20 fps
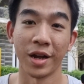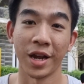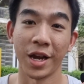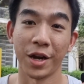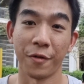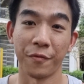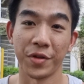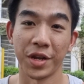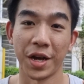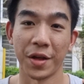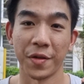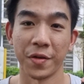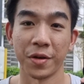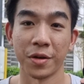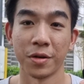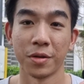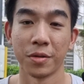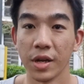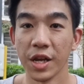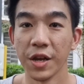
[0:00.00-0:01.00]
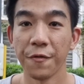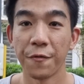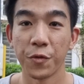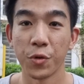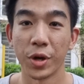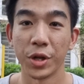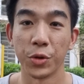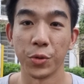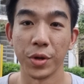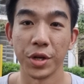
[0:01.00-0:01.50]
ahead of the other. If
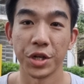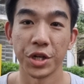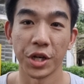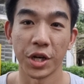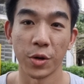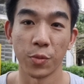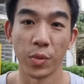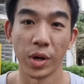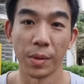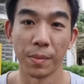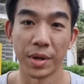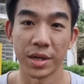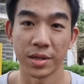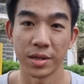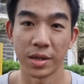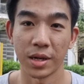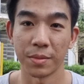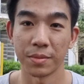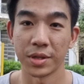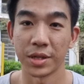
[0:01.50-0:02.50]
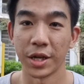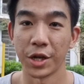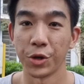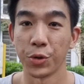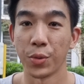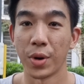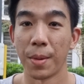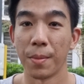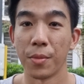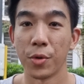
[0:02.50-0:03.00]
you are doing chicken wing muscle ups, then
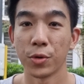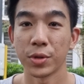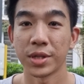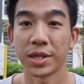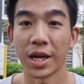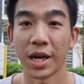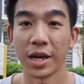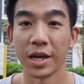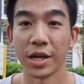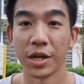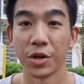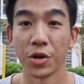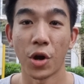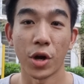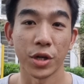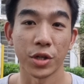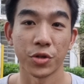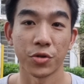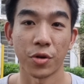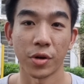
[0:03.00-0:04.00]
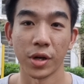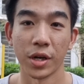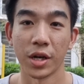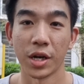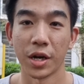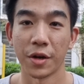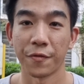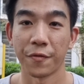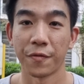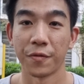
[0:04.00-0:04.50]
you are most likely not strong
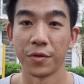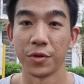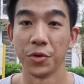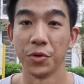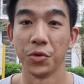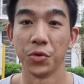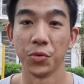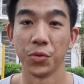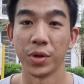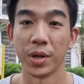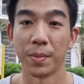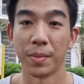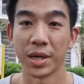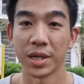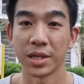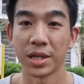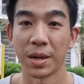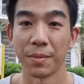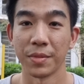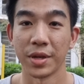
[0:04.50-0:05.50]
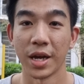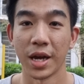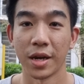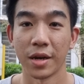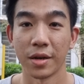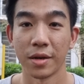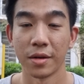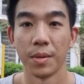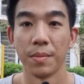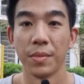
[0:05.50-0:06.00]
enough to do the muscle up yet.
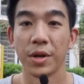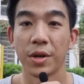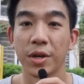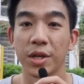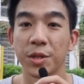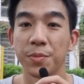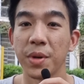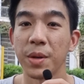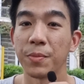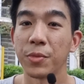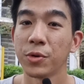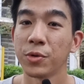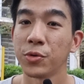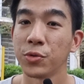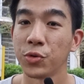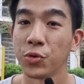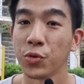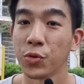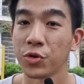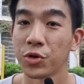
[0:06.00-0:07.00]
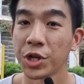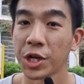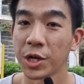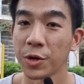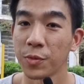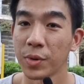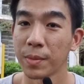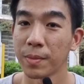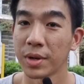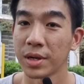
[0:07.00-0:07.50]
Because people who do
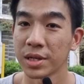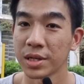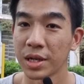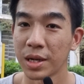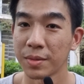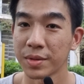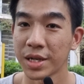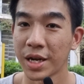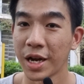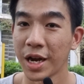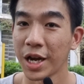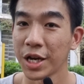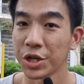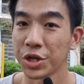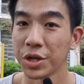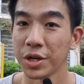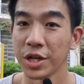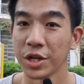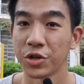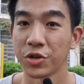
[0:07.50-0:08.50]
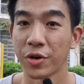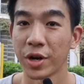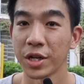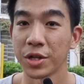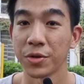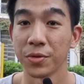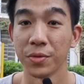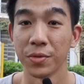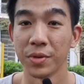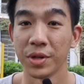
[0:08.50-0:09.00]
chicken wing muscle ups are actually trying
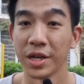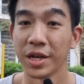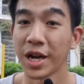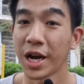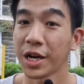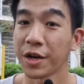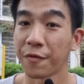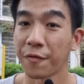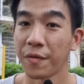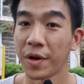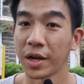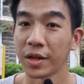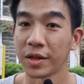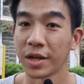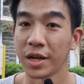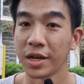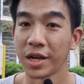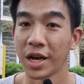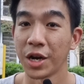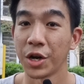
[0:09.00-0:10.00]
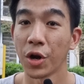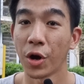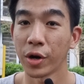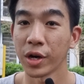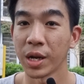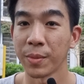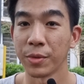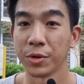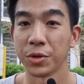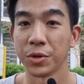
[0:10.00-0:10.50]
to deny the fact that they are not
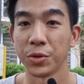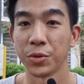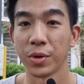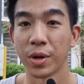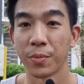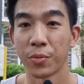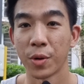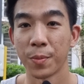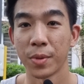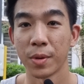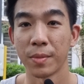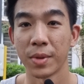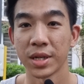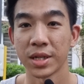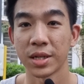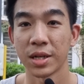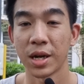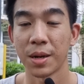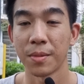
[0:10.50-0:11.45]
able to do a proper muscle